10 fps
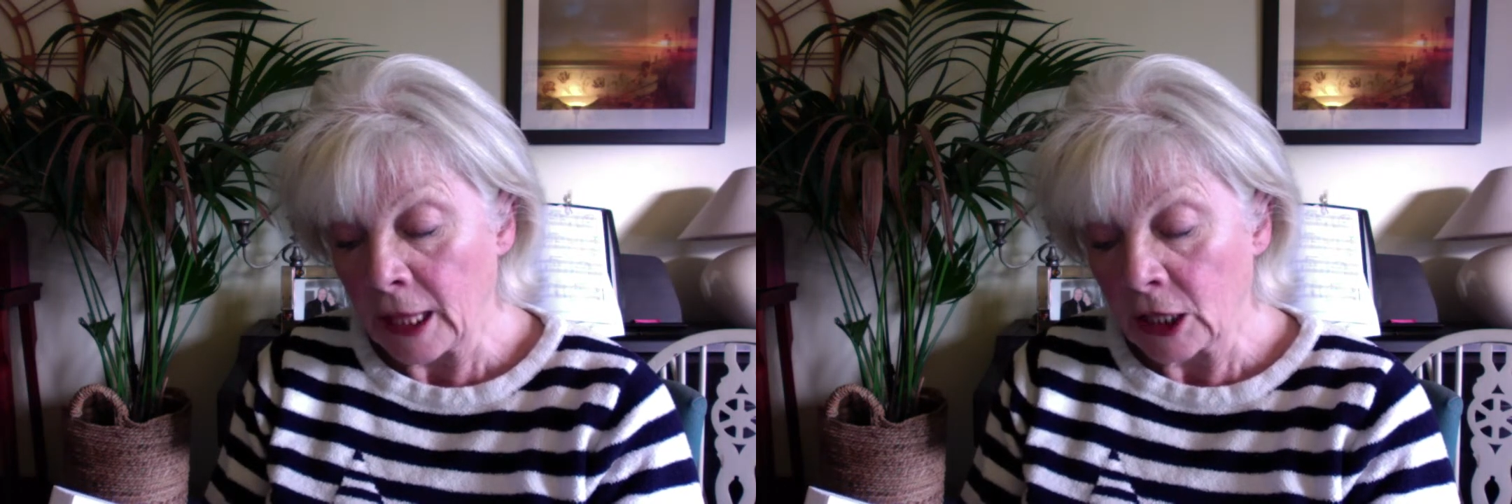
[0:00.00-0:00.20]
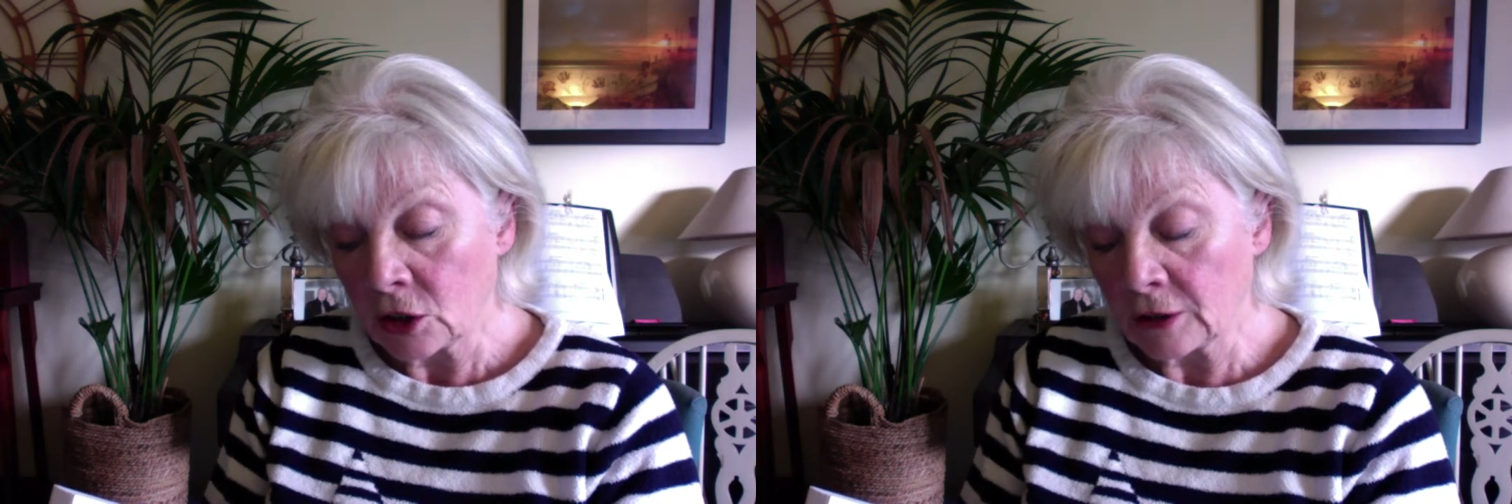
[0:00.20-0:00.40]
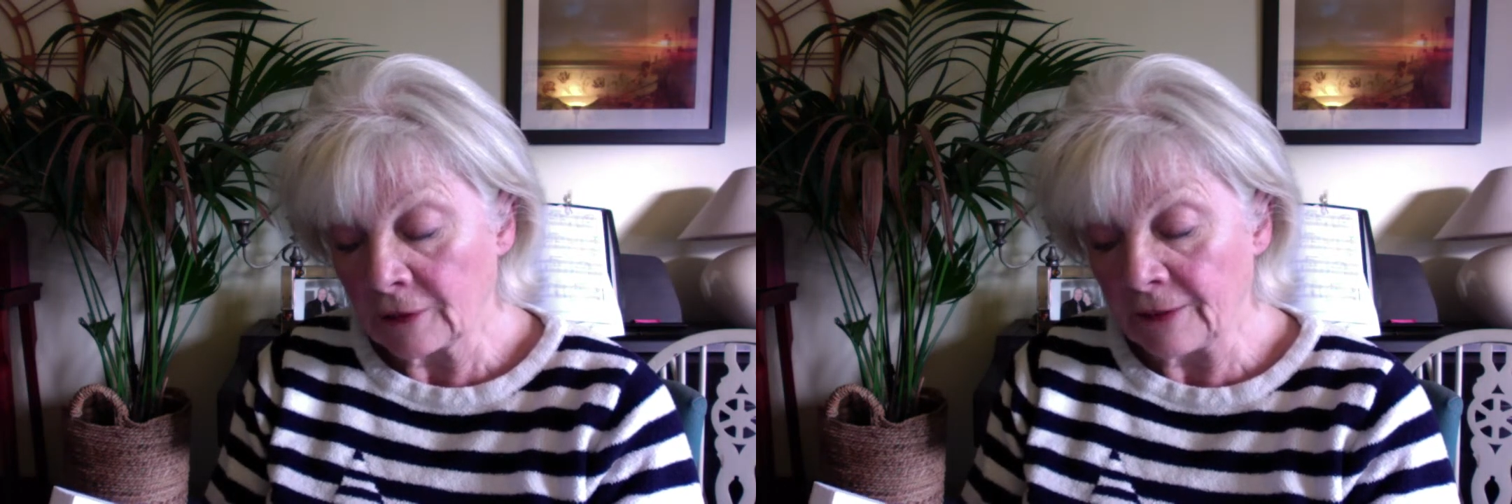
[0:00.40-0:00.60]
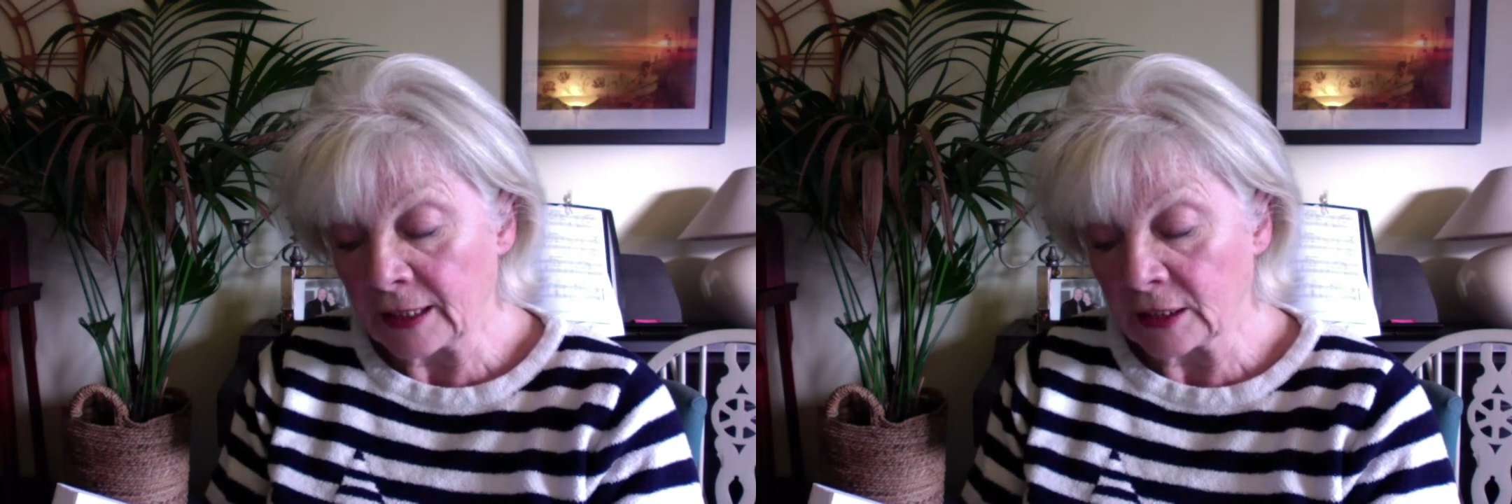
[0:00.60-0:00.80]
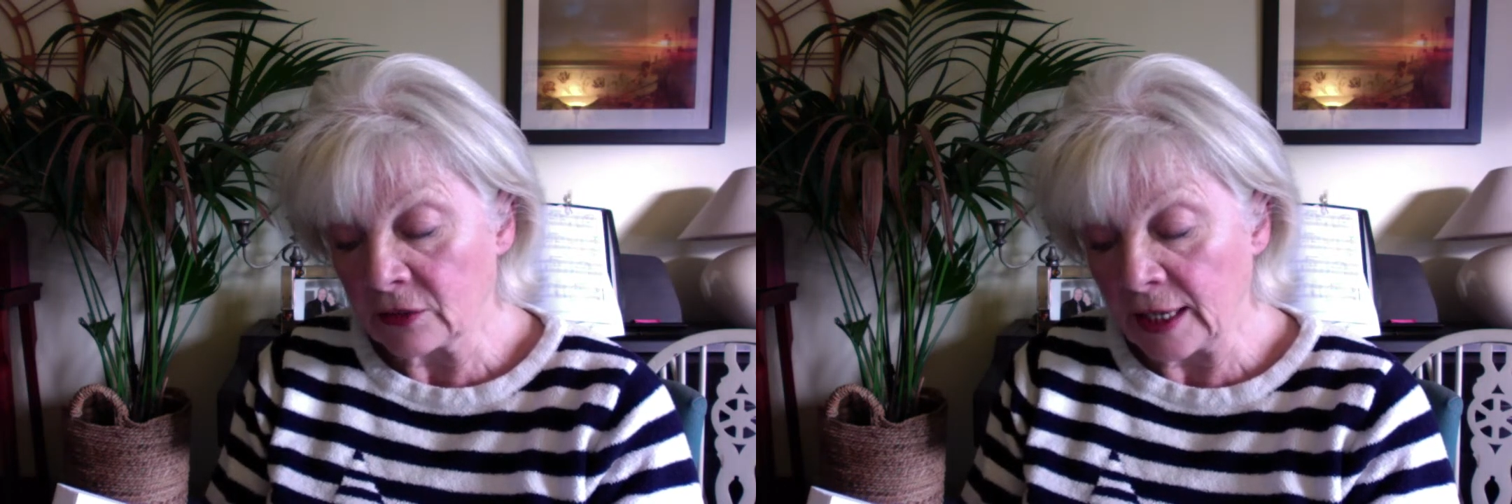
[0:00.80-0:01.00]
could affect
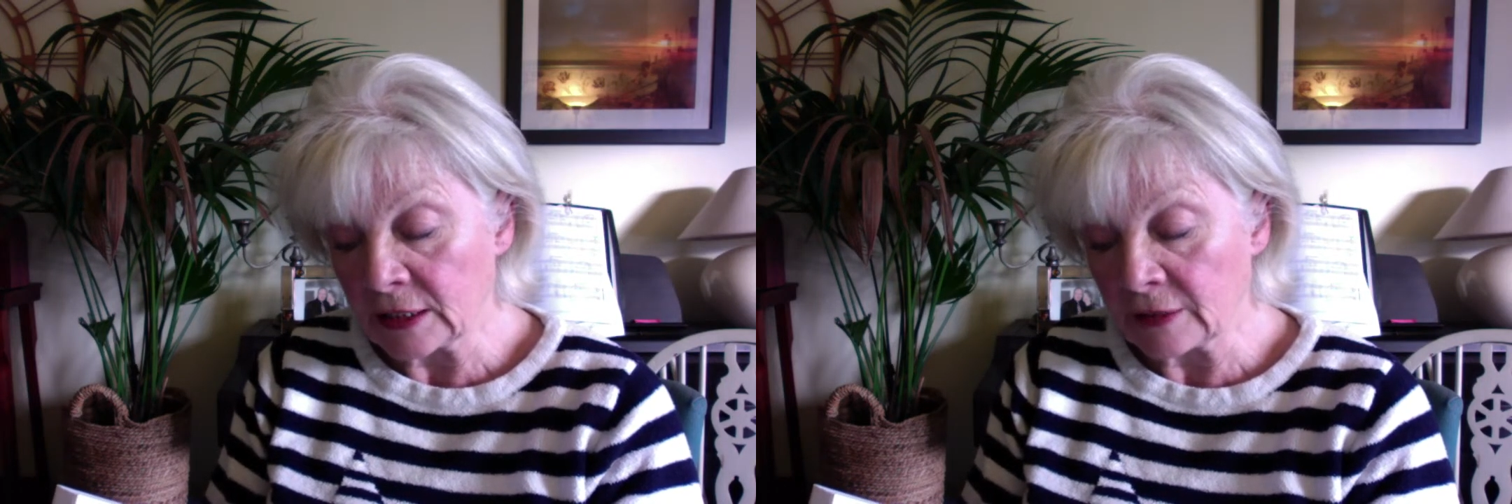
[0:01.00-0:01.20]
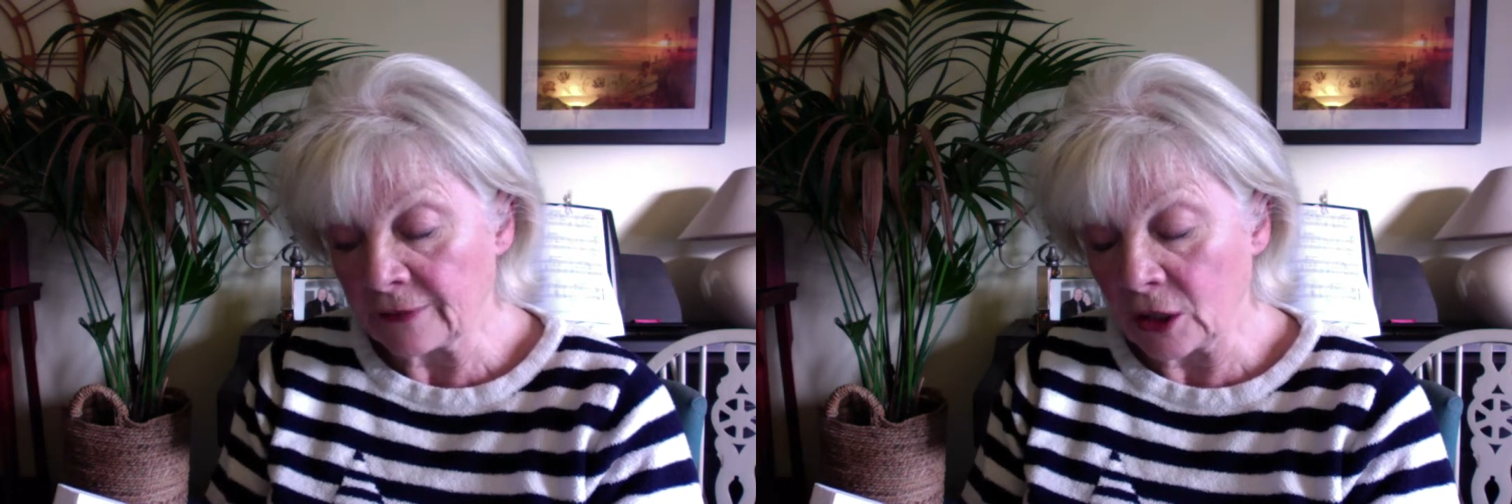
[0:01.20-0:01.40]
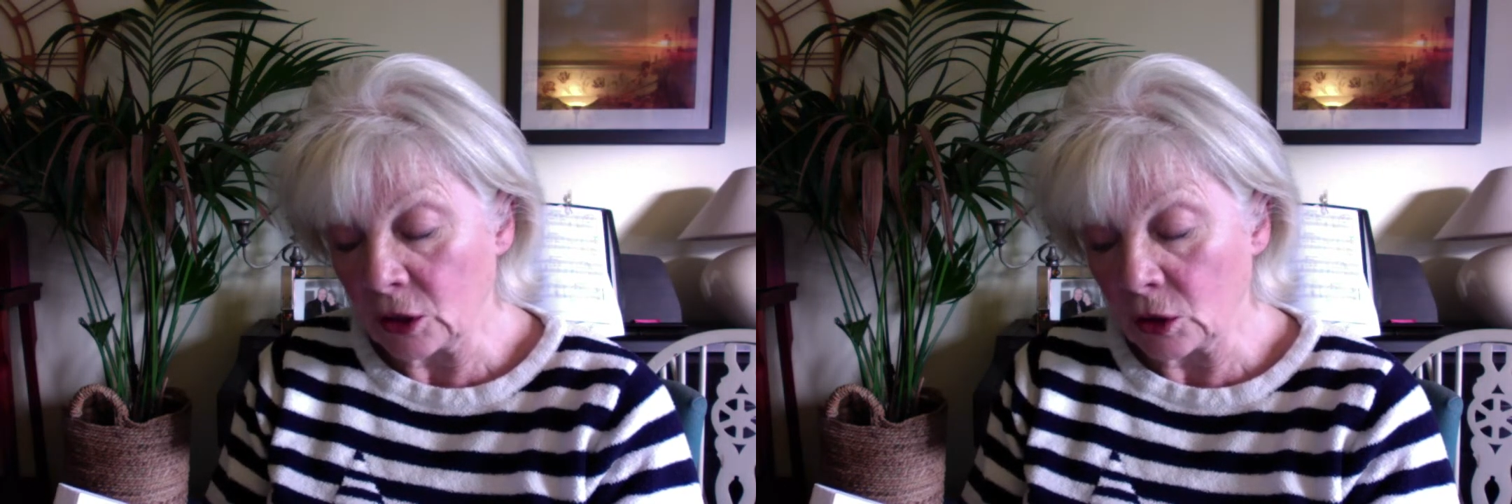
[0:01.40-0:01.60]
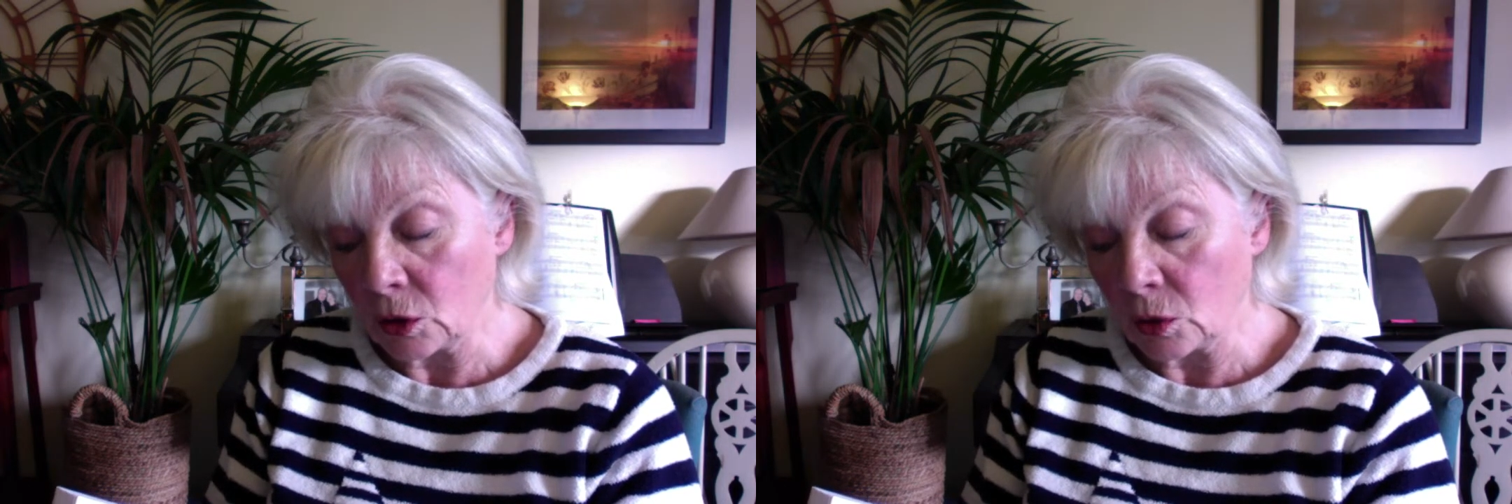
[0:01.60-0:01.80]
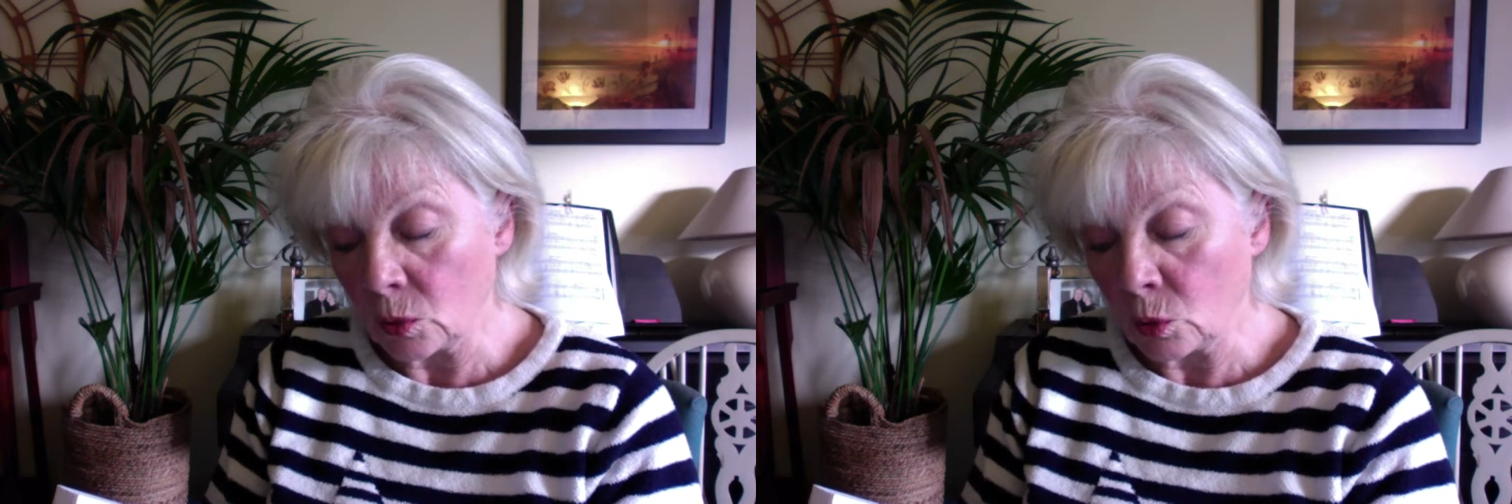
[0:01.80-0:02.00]
the rate of
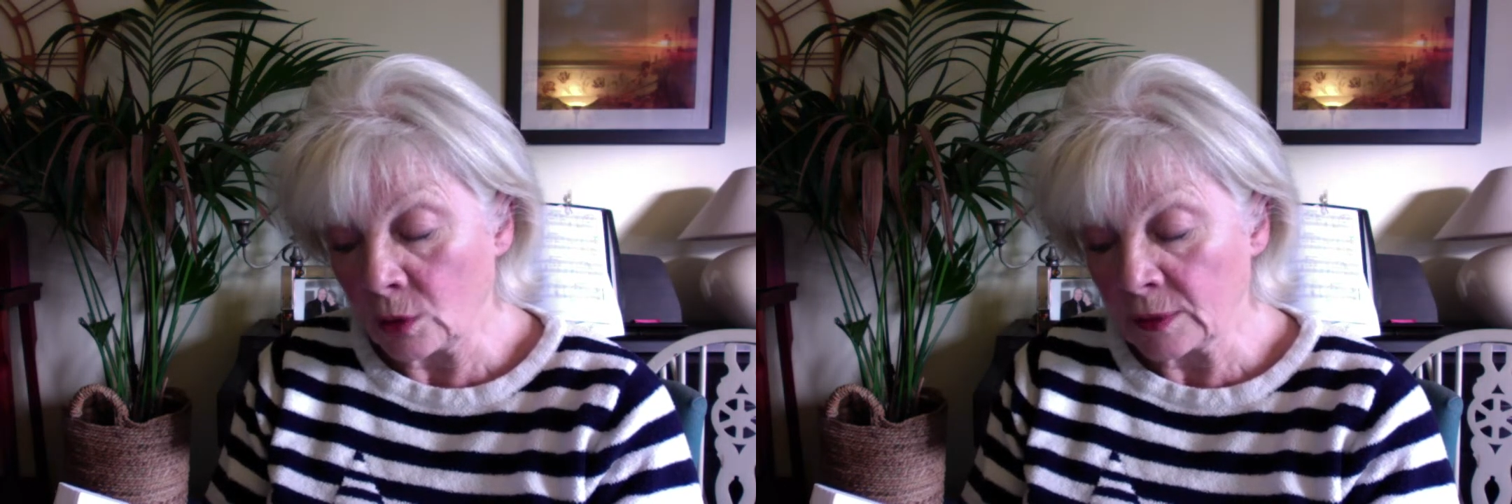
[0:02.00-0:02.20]
wound